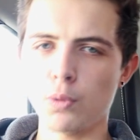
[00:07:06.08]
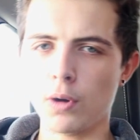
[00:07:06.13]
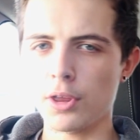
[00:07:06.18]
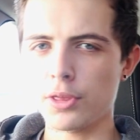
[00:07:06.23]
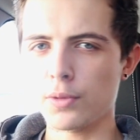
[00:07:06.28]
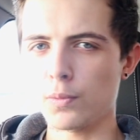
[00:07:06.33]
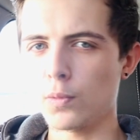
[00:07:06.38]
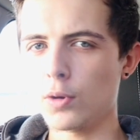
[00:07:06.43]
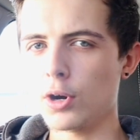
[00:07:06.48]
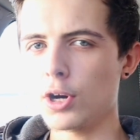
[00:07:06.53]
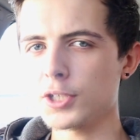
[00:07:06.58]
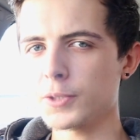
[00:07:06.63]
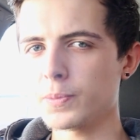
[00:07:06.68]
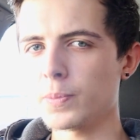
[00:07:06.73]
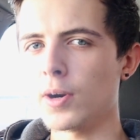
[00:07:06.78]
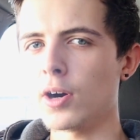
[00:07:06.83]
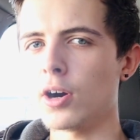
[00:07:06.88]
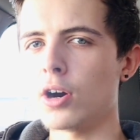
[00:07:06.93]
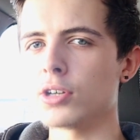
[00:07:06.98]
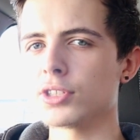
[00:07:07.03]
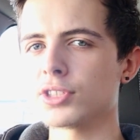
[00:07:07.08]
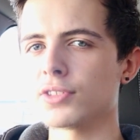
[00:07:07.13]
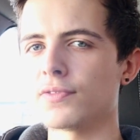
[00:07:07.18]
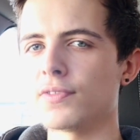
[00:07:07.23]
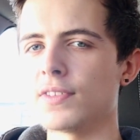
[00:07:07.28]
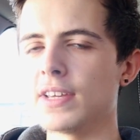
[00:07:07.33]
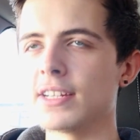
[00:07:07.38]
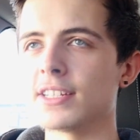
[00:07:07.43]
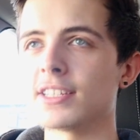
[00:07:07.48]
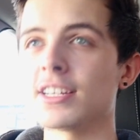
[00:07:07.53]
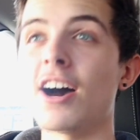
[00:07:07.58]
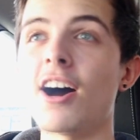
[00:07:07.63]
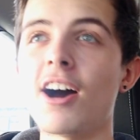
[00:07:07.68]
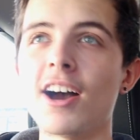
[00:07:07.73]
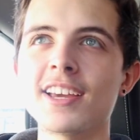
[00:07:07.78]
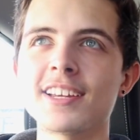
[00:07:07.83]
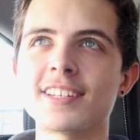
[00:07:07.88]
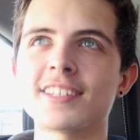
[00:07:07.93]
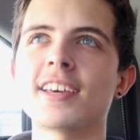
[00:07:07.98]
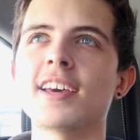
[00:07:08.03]
one of the worst parts of the
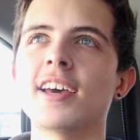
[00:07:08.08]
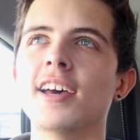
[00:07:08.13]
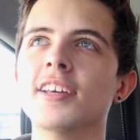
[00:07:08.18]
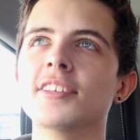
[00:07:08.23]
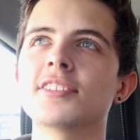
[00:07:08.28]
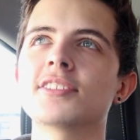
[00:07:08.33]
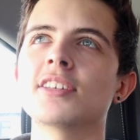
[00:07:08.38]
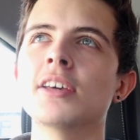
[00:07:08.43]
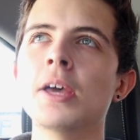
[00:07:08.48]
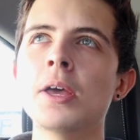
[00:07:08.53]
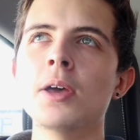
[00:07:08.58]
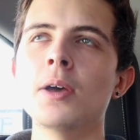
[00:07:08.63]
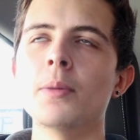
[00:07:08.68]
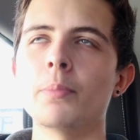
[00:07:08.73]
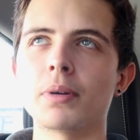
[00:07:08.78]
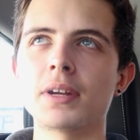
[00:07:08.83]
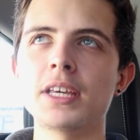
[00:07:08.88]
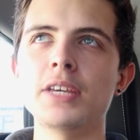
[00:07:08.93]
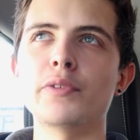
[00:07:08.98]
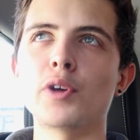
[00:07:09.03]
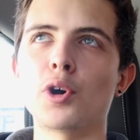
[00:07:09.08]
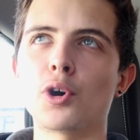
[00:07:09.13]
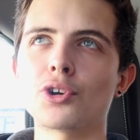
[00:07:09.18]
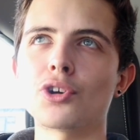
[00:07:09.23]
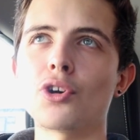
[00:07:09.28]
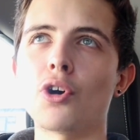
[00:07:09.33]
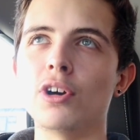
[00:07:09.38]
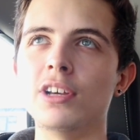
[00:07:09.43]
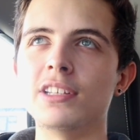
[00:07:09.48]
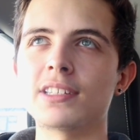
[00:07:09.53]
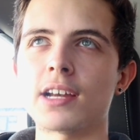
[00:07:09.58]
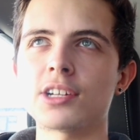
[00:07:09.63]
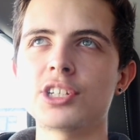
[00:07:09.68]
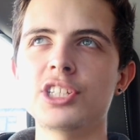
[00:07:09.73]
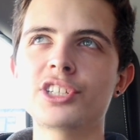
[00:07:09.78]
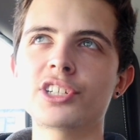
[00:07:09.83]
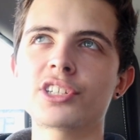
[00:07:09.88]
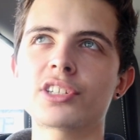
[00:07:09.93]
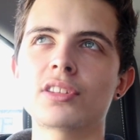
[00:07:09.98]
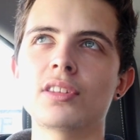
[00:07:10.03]
entire test, believe it or not, is
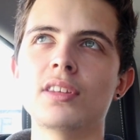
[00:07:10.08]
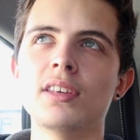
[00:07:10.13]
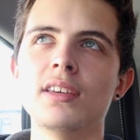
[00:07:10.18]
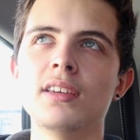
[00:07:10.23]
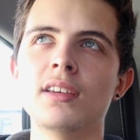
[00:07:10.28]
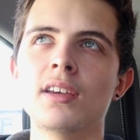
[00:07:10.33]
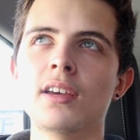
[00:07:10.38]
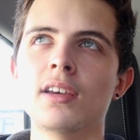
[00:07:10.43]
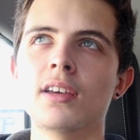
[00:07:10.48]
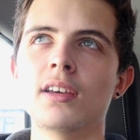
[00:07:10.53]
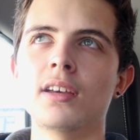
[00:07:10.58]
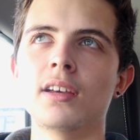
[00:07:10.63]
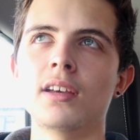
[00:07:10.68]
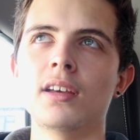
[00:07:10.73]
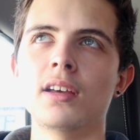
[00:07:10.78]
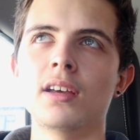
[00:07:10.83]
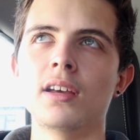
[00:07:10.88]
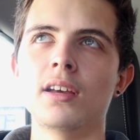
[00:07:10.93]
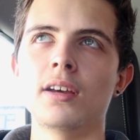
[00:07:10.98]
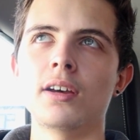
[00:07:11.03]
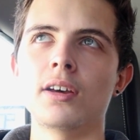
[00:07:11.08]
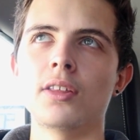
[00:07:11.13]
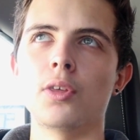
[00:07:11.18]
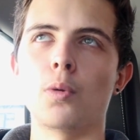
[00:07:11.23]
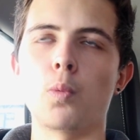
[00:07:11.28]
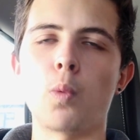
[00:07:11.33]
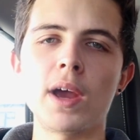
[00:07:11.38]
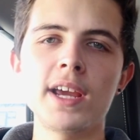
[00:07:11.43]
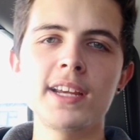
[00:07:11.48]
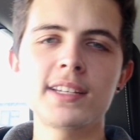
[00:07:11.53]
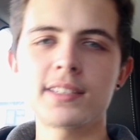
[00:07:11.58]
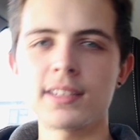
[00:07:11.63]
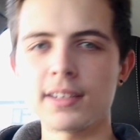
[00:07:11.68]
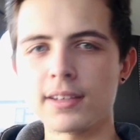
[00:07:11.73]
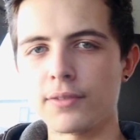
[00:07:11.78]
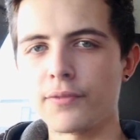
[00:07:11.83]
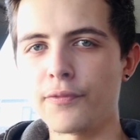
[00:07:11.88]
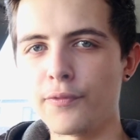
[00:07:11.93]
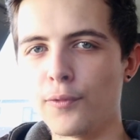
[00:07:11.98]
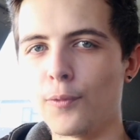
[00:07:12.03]
actually just the
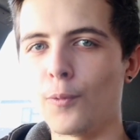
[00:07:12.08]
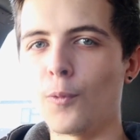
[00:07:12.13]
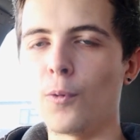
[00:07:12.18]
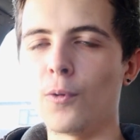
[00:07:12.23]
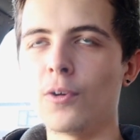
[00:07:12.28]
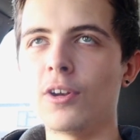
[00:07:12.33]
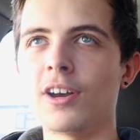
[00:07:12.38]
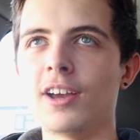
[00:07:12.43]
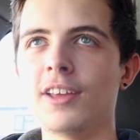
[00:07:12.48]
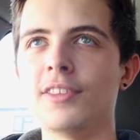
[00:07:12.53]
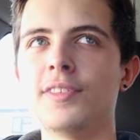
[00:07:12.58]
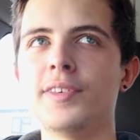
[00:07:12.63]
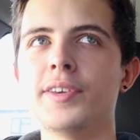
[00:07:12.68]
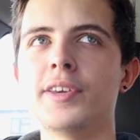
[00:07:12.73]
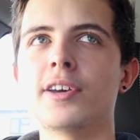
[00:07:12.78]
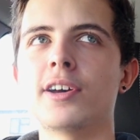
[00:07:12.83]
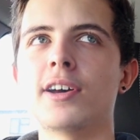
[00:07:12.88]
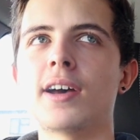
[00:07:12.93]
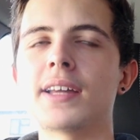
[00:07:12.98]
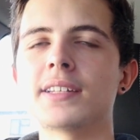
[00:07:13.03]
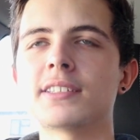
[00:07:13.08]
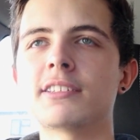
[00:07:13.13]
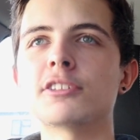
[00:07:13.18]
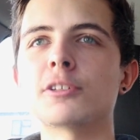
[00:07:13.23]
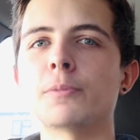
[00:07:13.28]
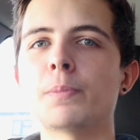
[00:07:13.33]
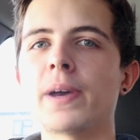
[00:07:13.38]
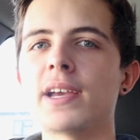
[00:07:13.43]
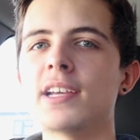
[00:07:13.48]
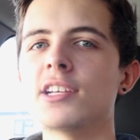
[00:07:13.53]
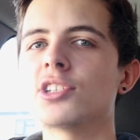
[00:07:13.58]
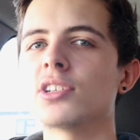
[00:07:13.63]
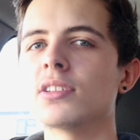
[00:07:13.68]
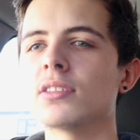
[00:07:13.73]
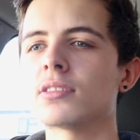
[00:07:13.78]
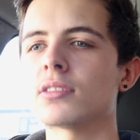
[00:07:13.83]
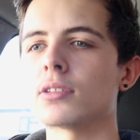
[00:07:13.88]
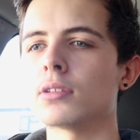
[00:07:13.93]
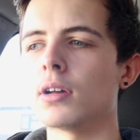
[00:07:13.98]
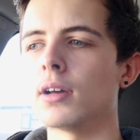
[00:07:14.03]
waiting for, like, the anticipation.
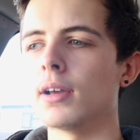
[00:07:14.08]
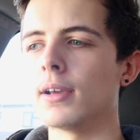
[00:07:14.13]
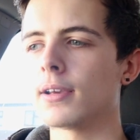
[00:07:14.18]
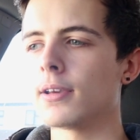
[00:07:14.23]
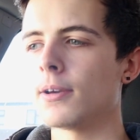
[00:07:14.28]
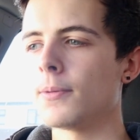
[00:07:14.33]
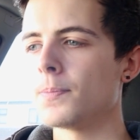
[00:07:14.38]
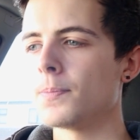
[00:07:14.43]
So, like,